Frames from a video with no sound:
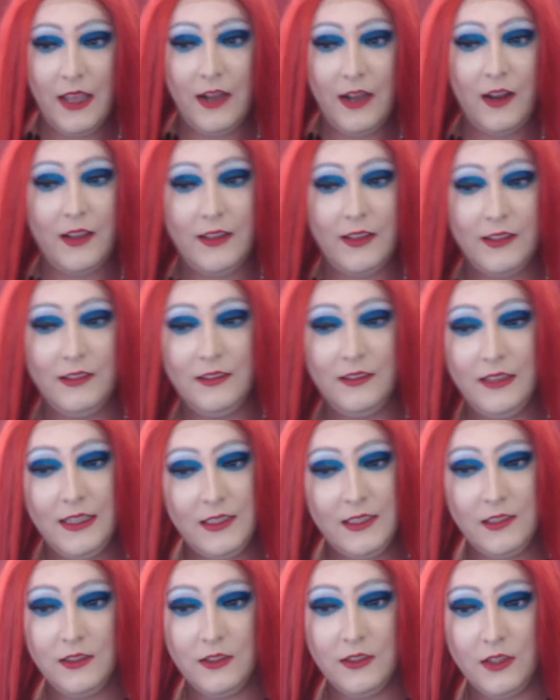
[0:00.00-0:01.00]
And I can
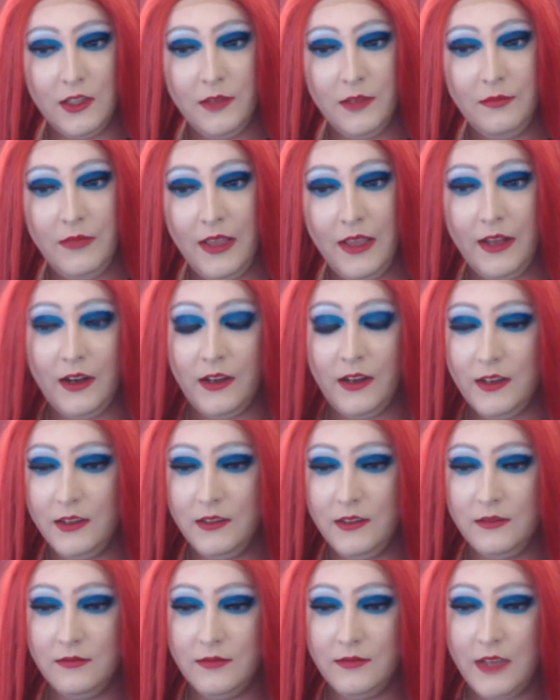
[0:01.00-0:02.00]
listen to them. And I
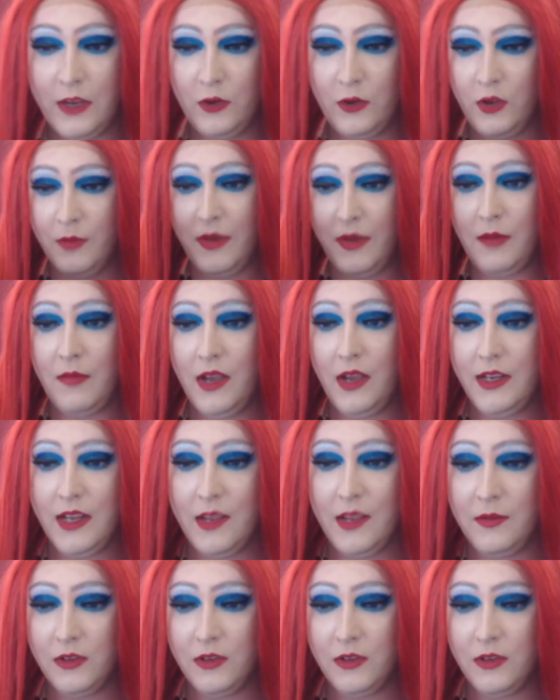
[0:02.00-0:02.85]
can tell you about my day.